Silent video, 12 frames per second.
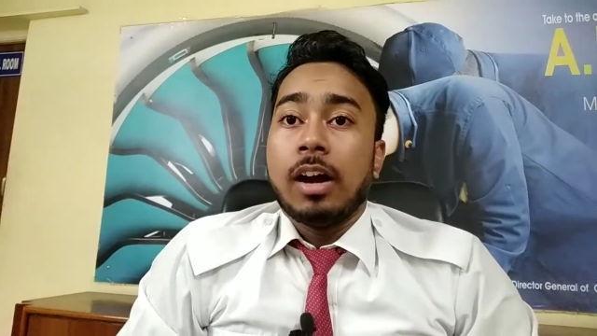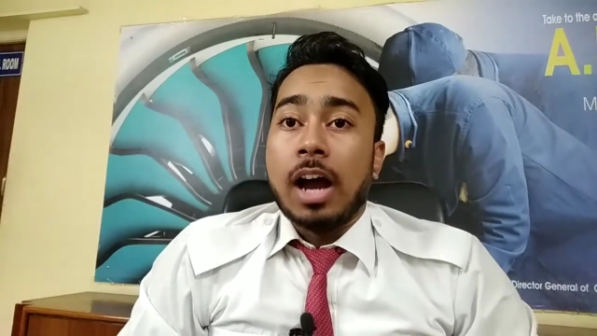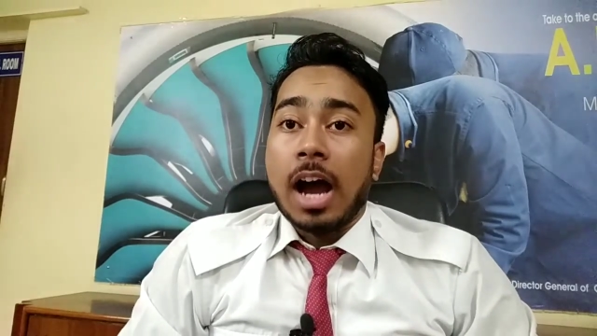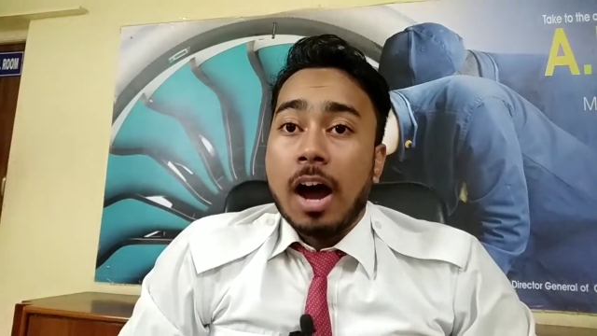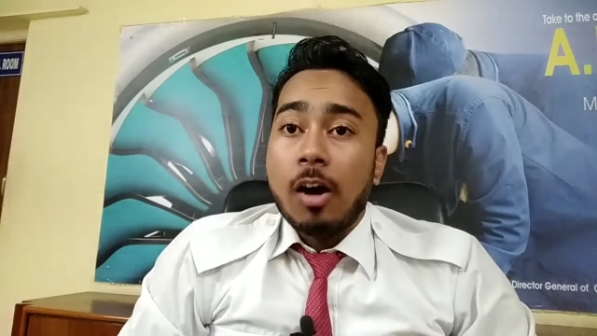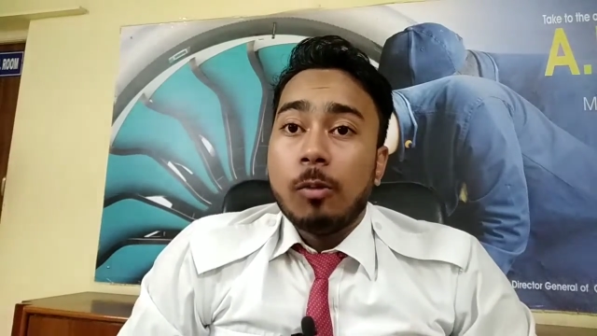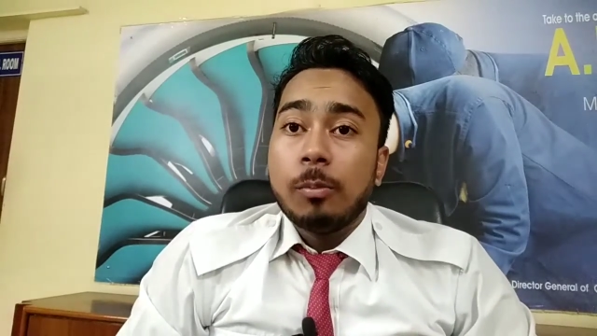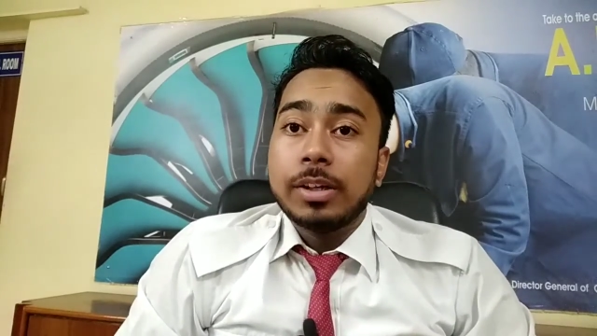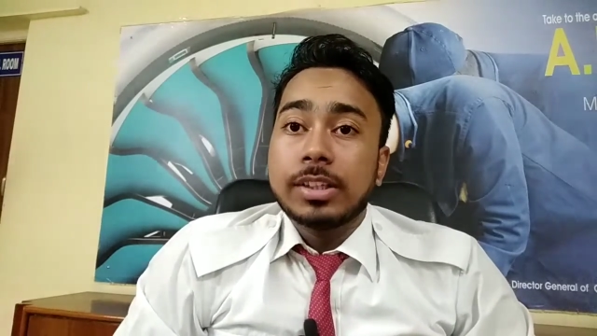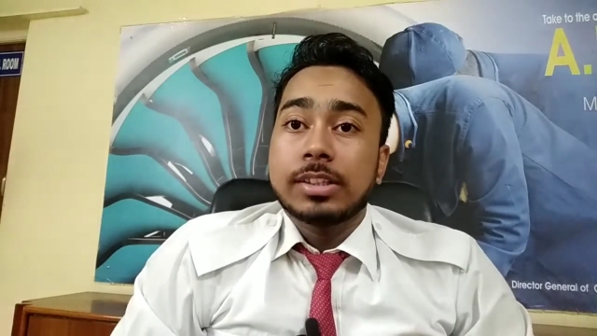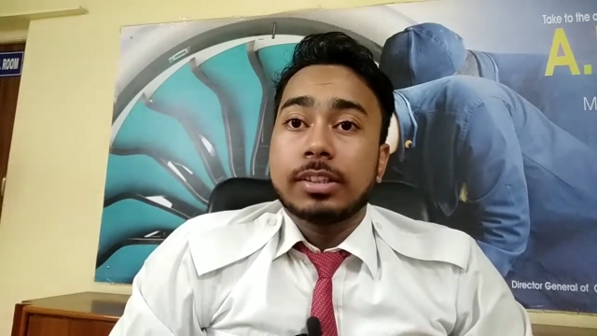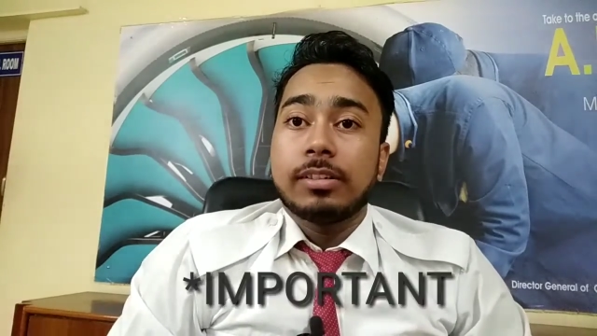how
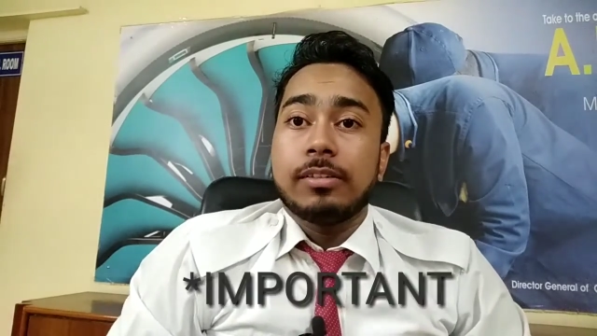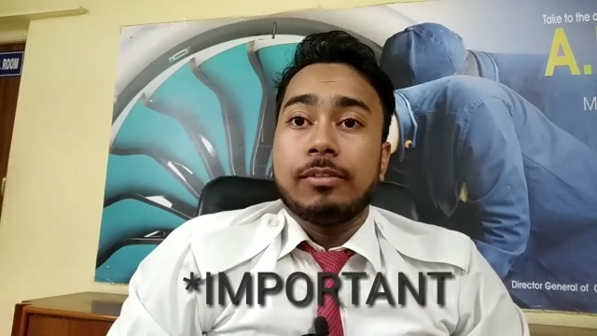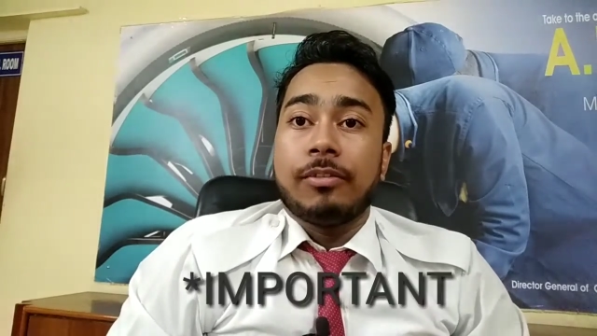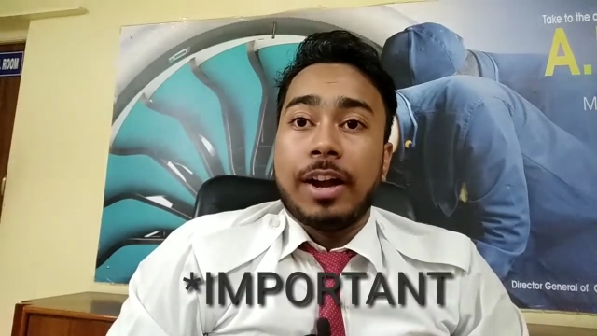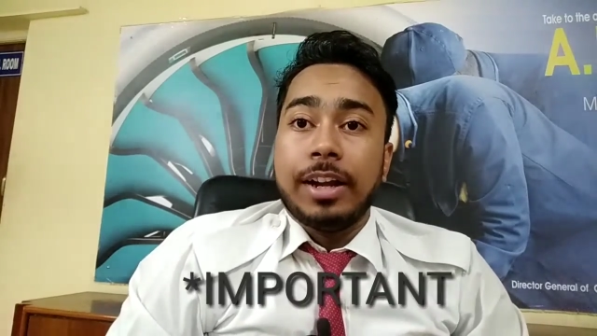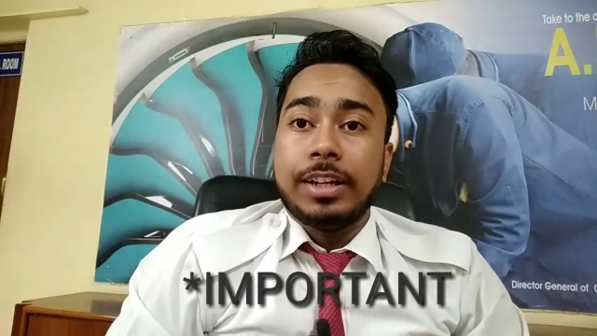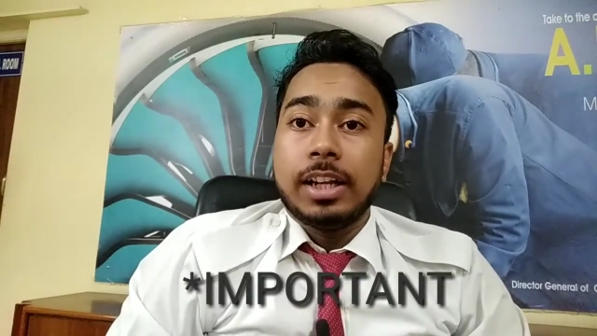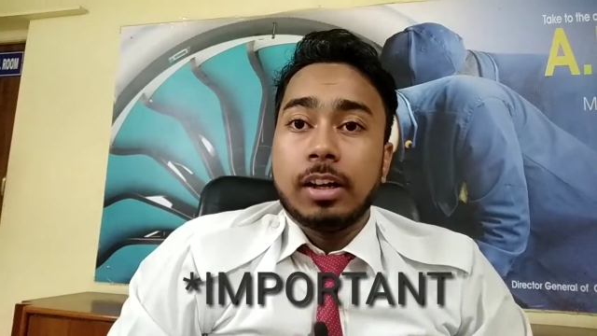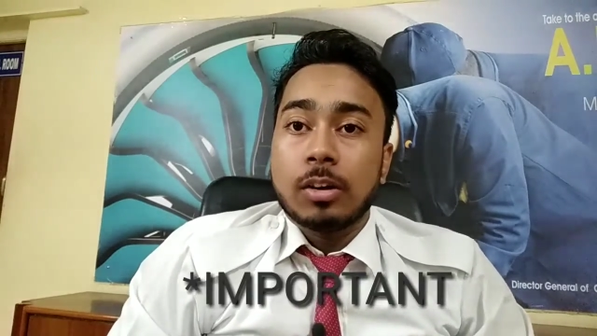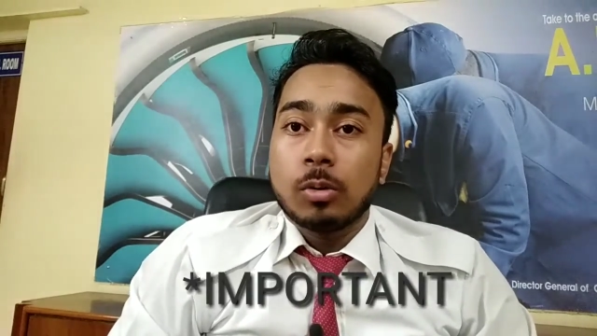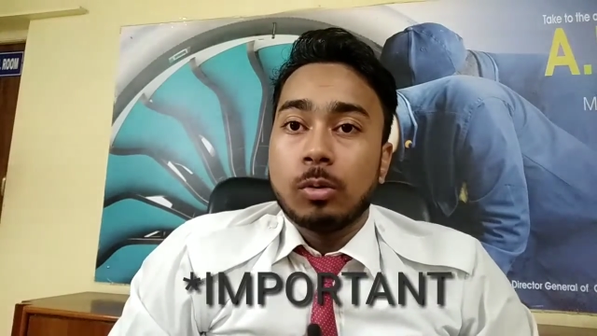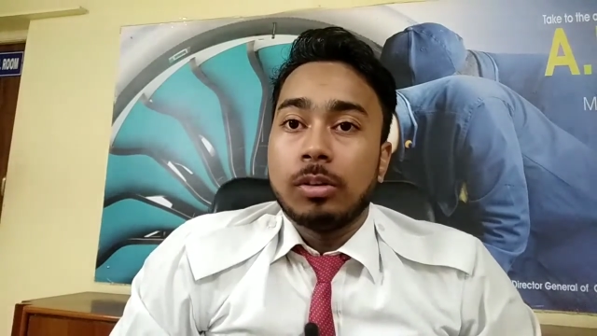much vital
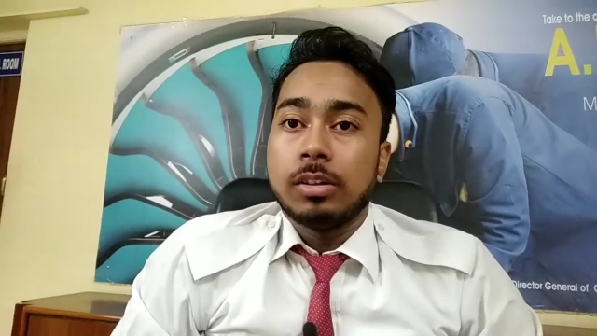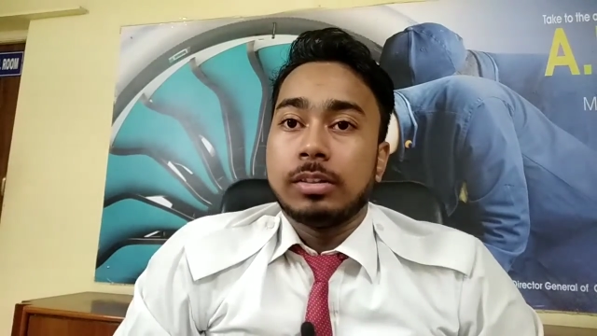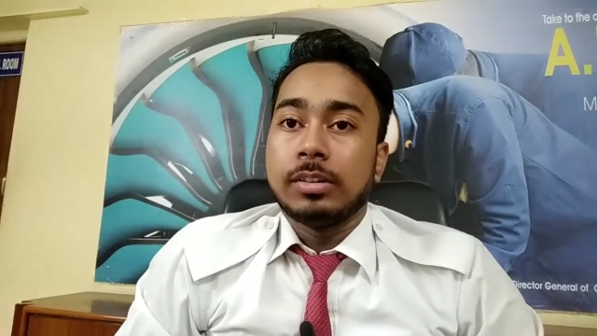role